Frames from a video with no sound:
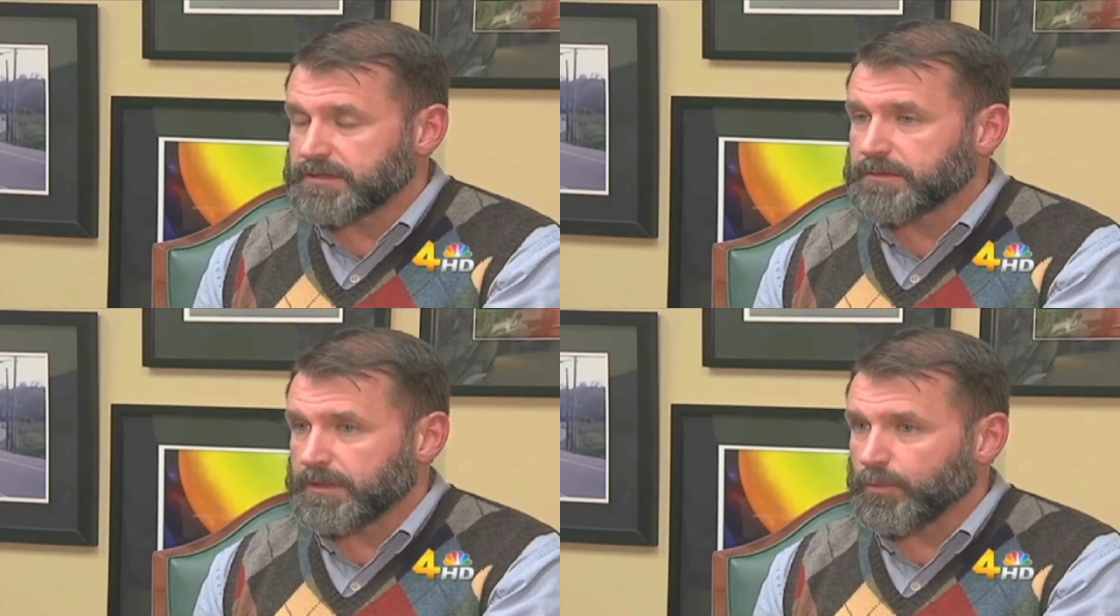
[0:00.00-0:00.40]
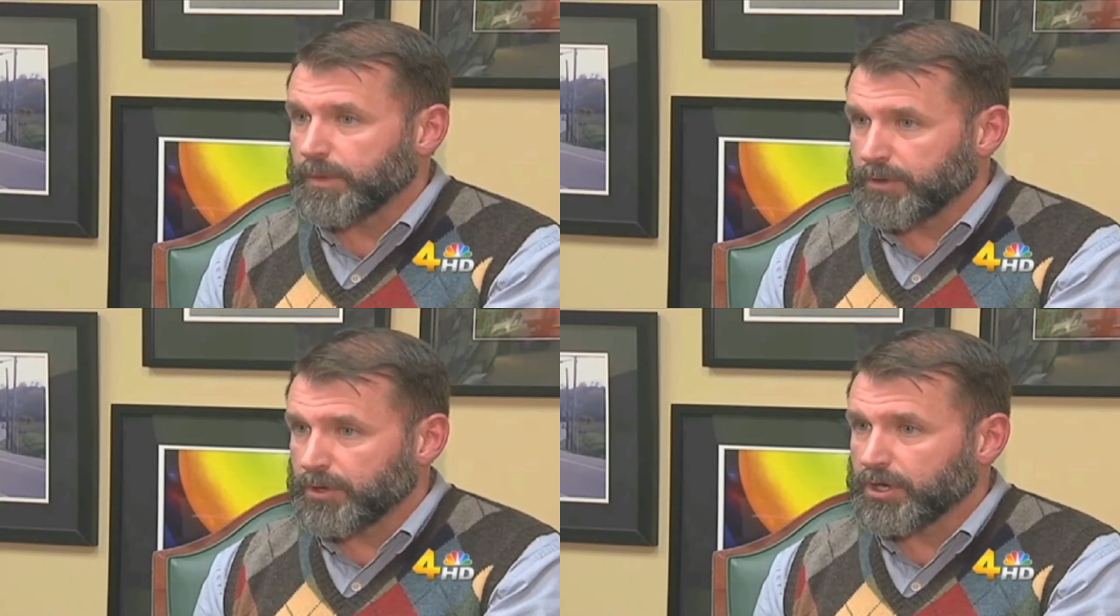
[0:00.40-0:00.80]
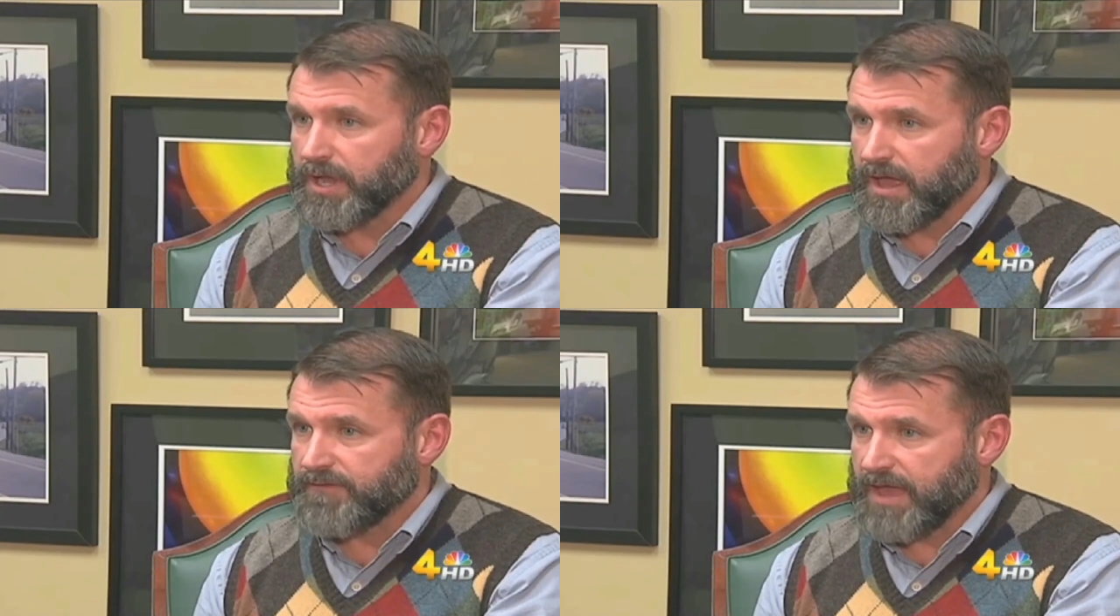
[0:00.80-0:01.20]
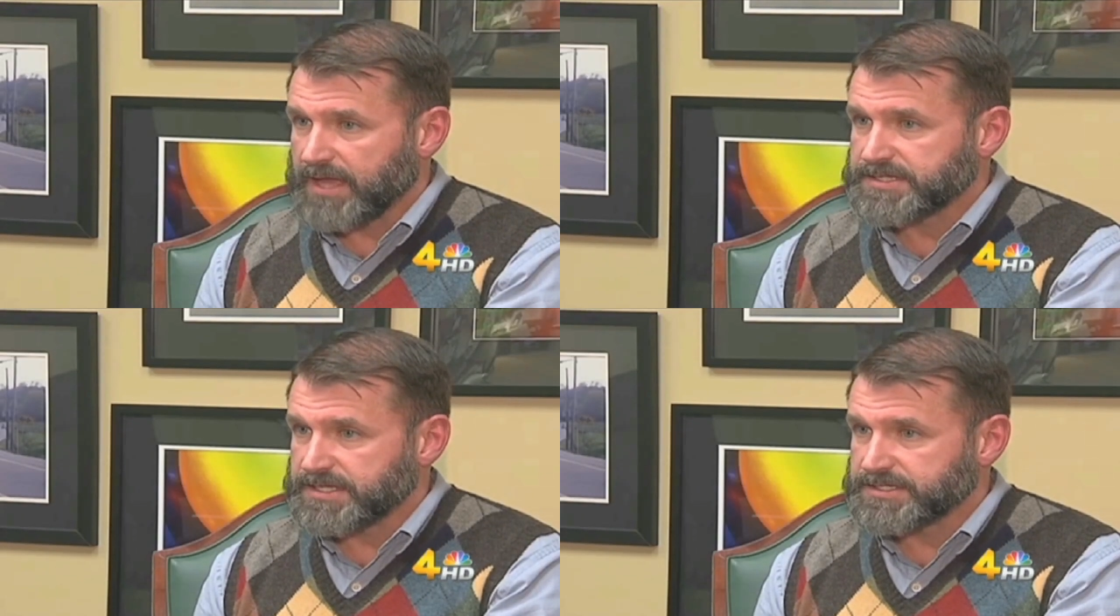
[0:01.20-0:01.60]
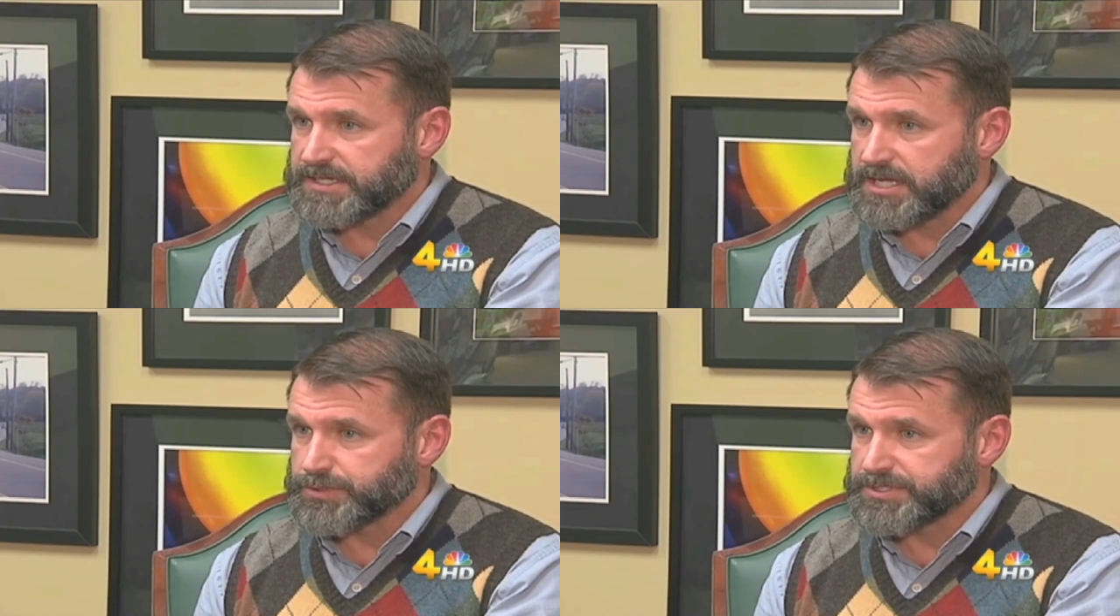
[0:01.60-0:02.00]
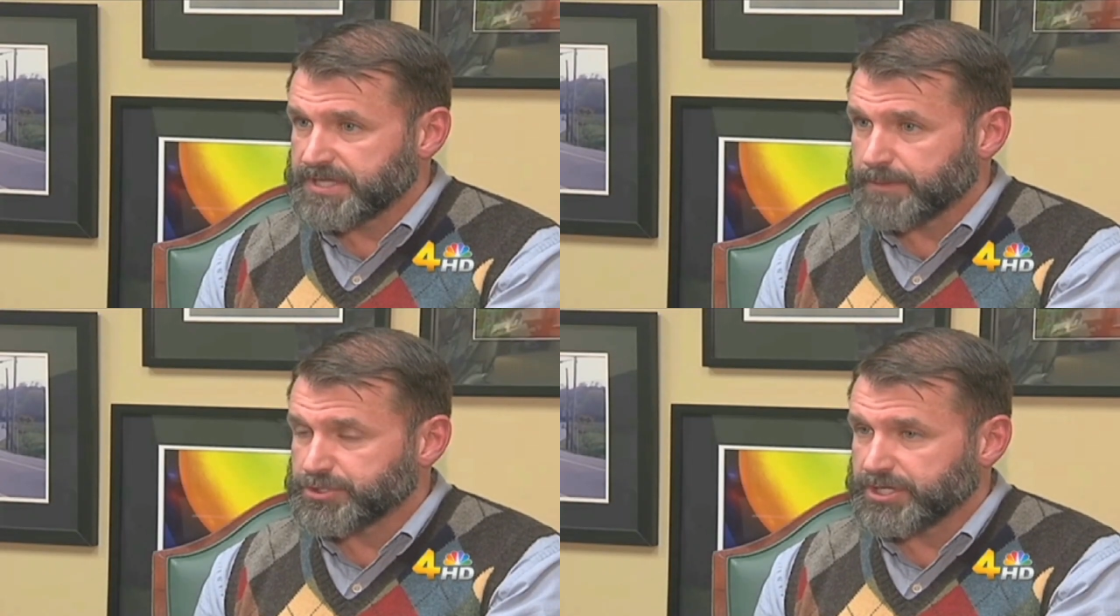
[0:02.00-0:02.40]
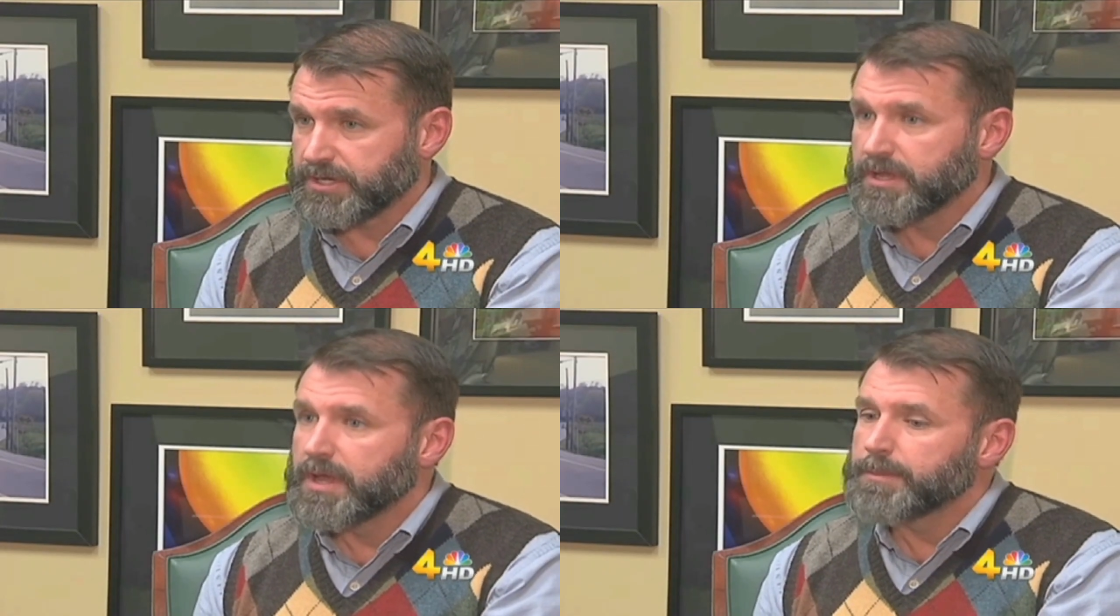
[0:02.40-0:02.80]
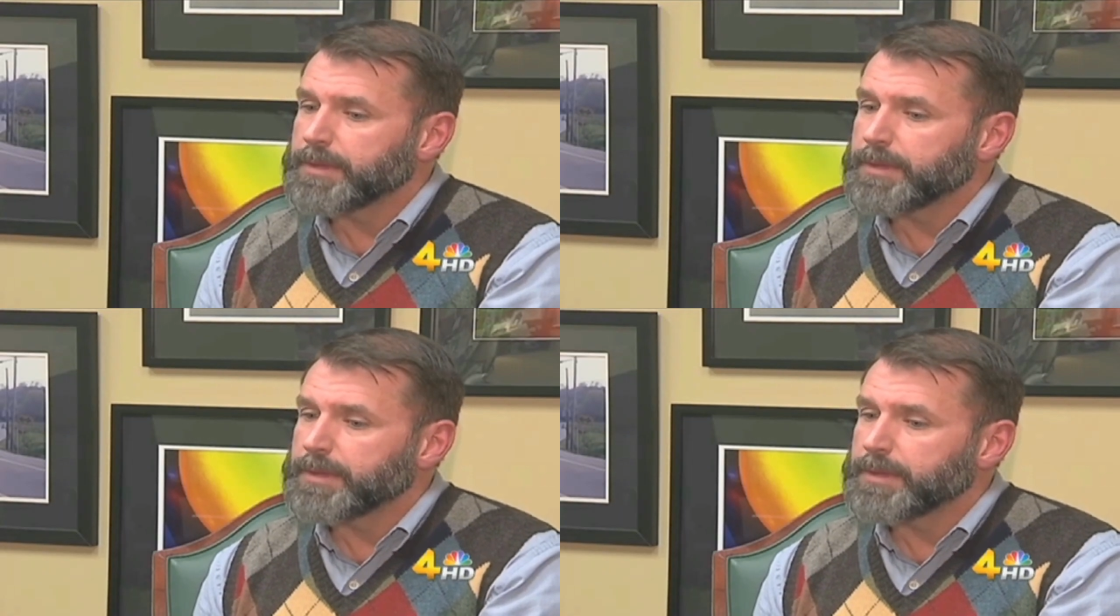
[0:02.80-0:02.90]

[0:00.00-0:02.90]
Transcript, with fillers: ensures that women will have access to contraception.